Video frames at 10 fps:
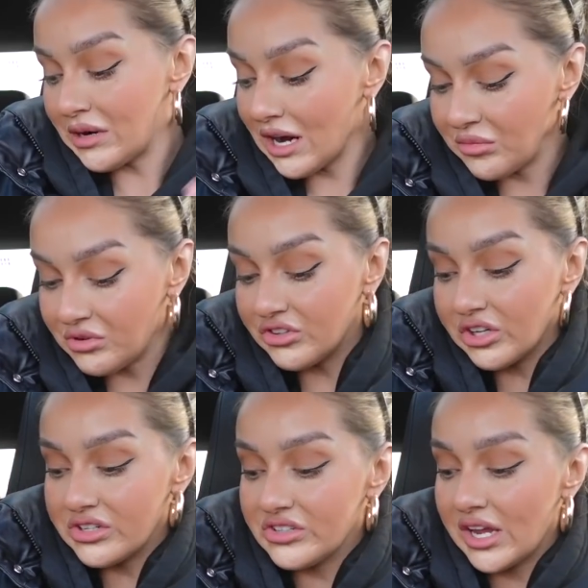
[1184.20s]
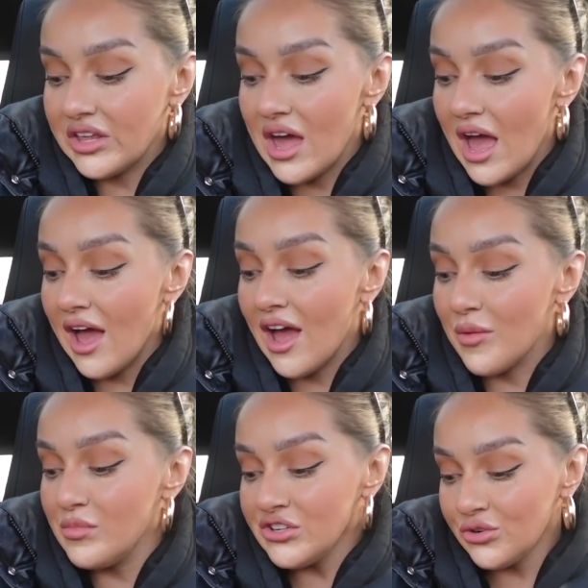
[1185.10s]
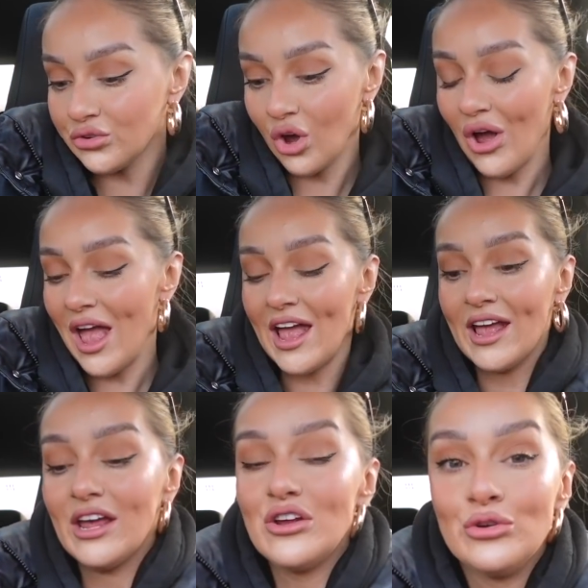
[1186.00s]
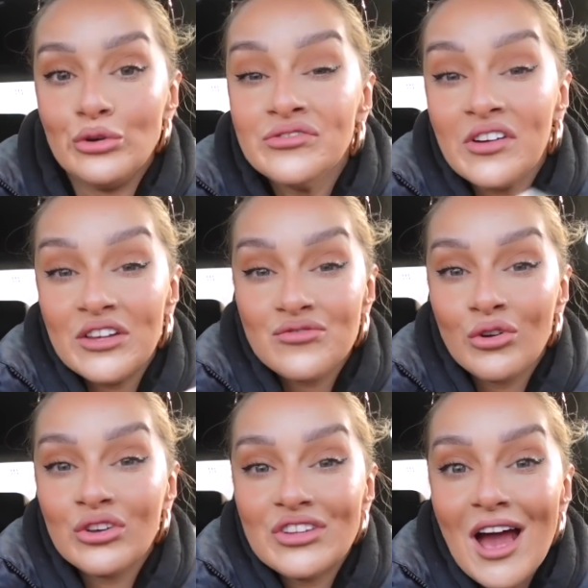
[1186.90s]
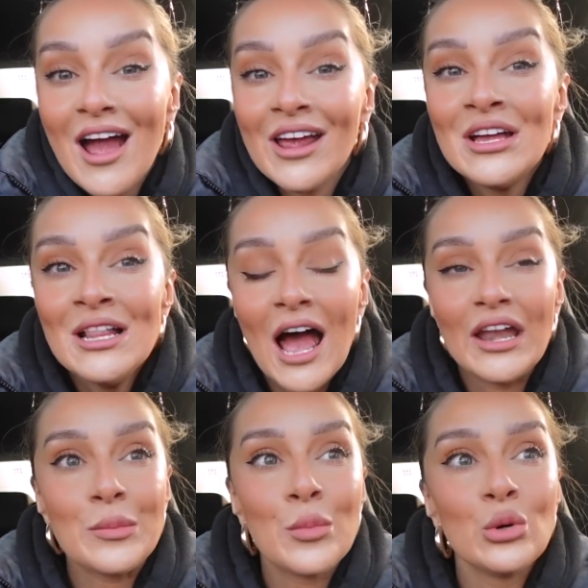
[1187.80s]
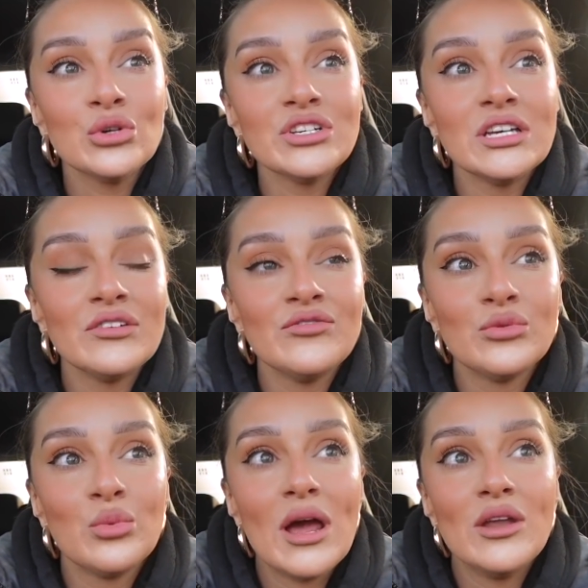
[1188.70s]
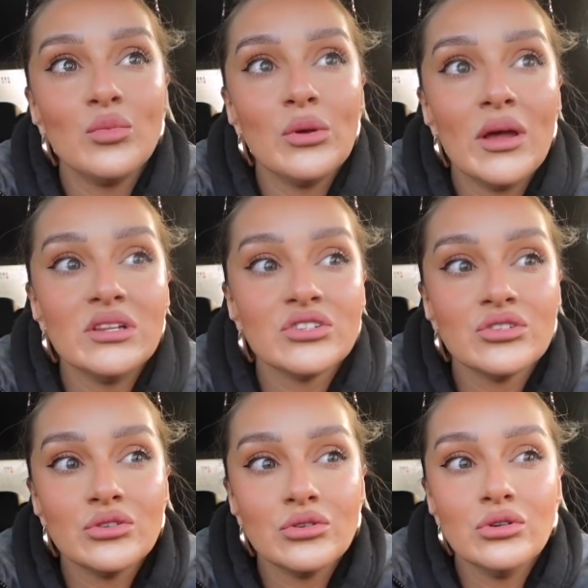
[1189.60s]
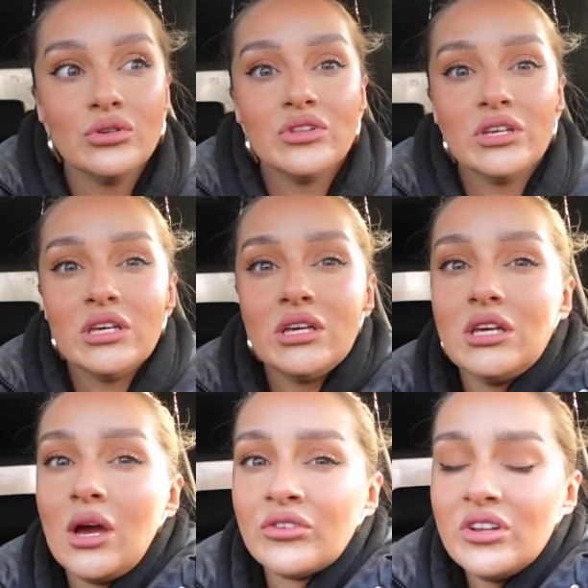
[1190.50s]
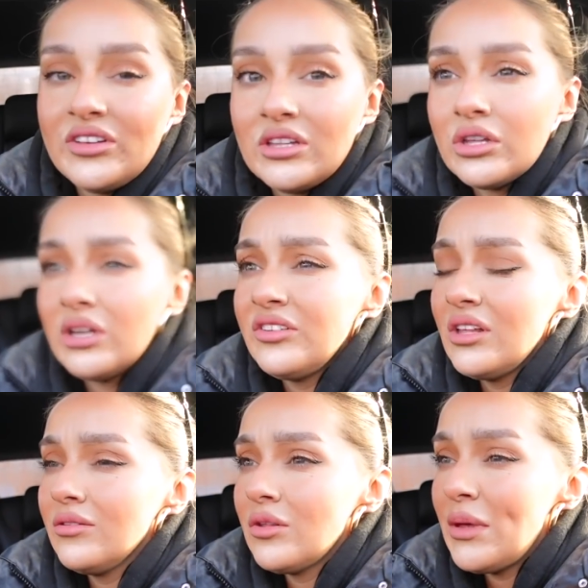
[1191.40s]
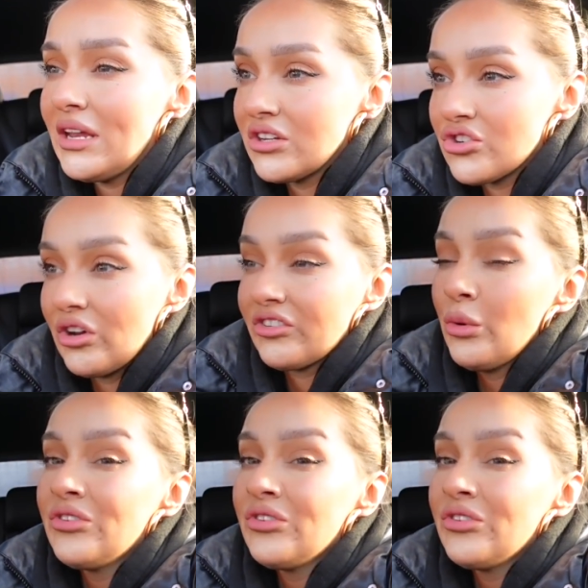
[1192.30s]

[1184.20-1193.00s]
my camera's gonna stay there. Mitchell's got a North Face rucksack and he bought it for when we went to the, I was gonna say the Peak District.